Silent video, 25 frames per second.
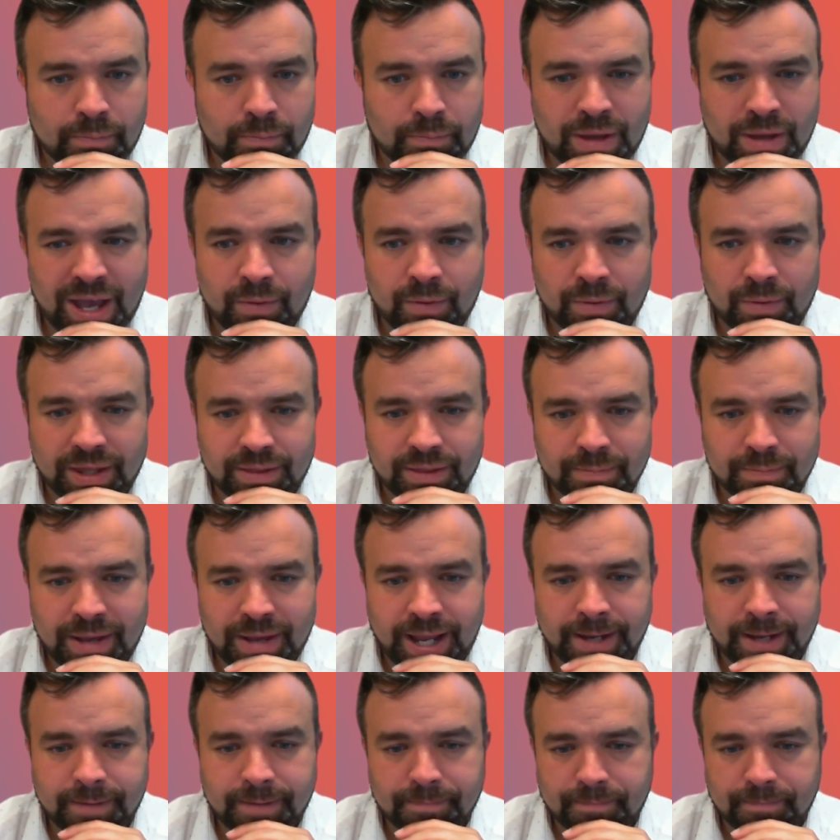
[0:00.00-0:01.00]
bear with
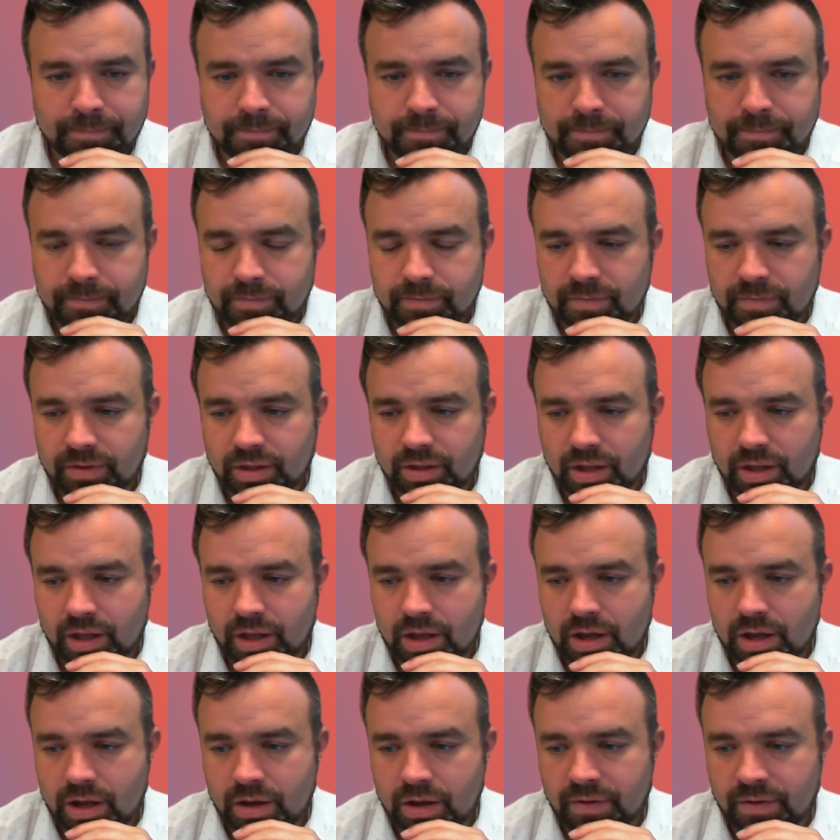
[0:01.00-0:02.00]
me.
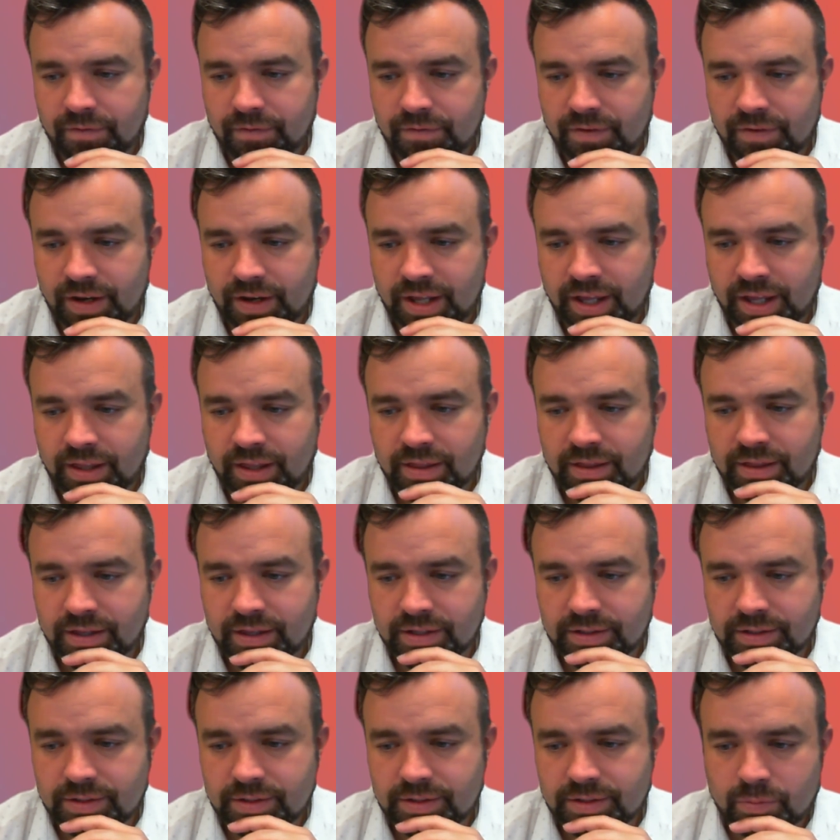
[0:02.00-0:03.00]
Hopefully
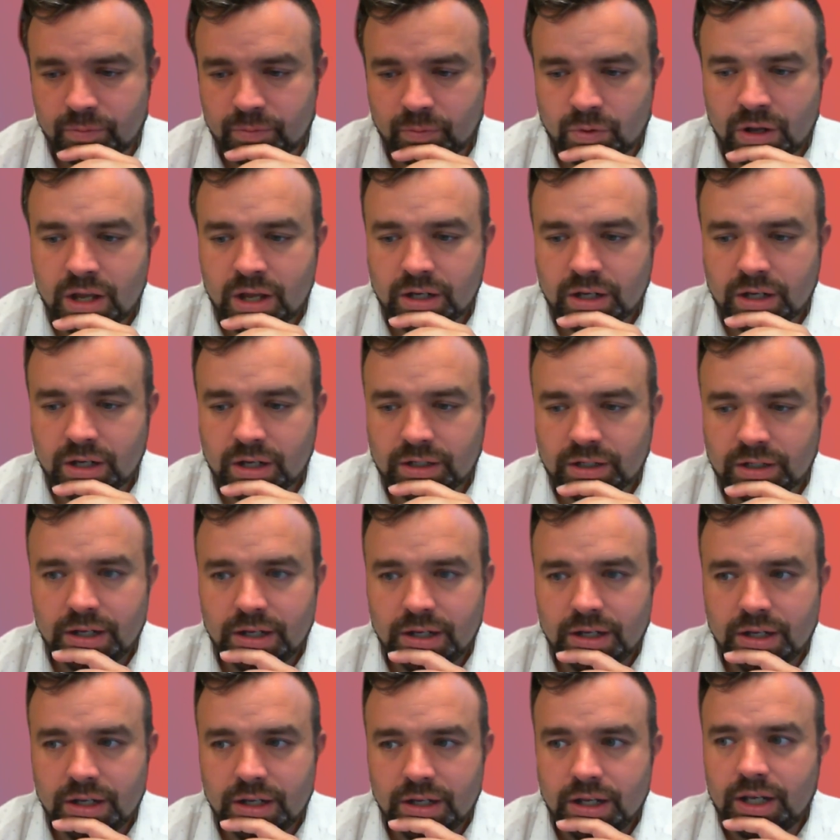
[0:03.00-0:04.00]
this
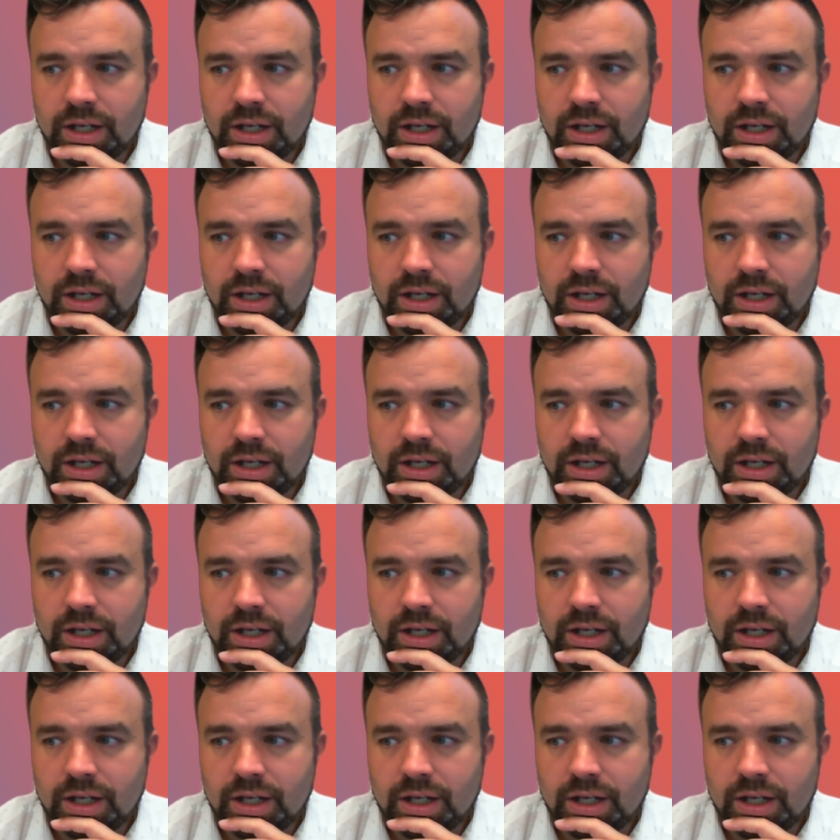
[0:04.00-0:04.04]
works.